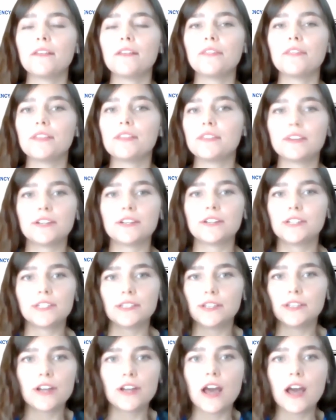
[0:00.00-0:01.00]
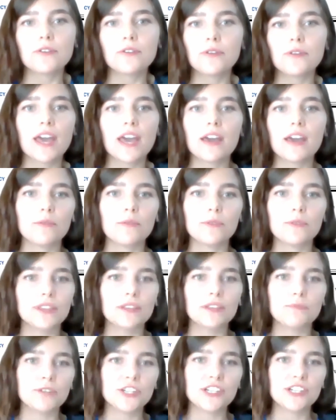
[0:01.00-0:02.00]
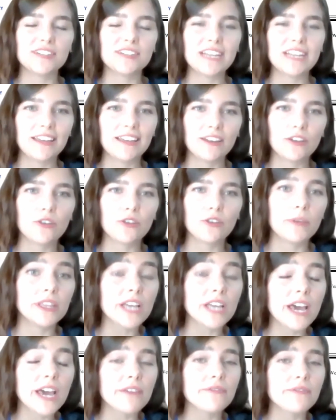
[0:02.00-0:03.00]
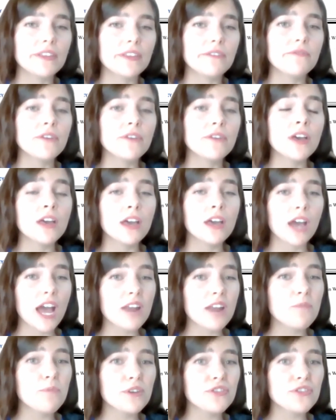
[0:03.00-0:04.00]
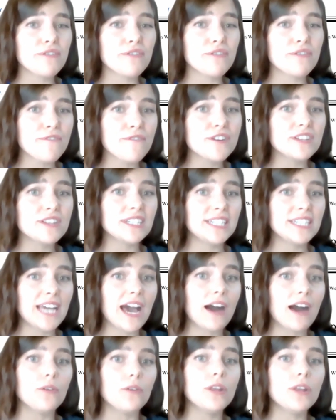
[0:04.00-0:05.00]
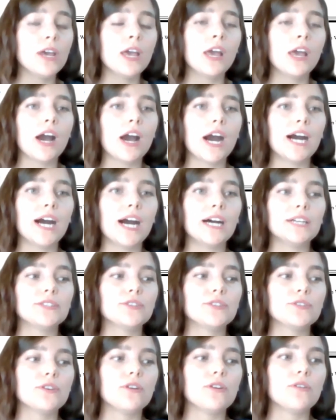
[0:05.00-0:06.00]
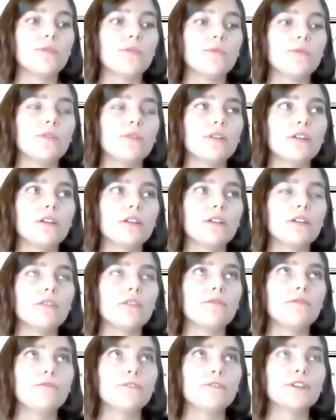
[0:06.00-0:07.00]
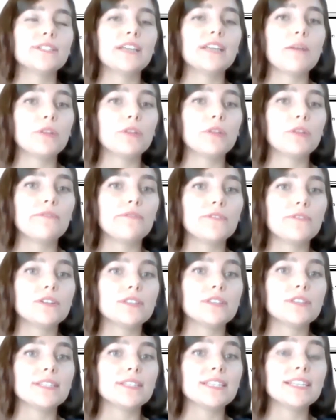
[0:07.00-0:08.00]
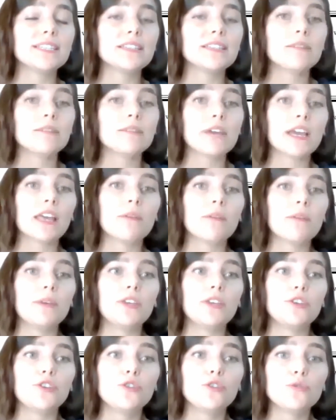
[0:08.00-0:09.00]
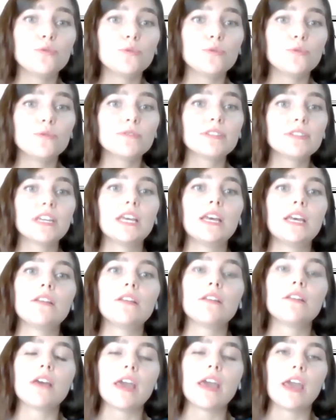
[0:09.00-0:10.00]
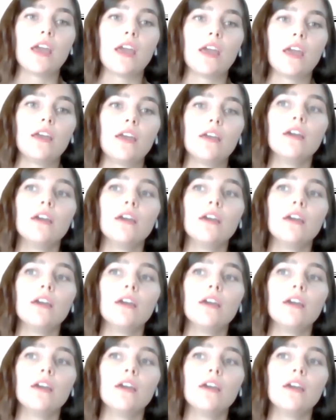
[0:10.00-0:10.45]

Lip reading: they're not okay with a machine taking a human life, and they've kind of put their foot down. So, for example, if there's a system that can be used in a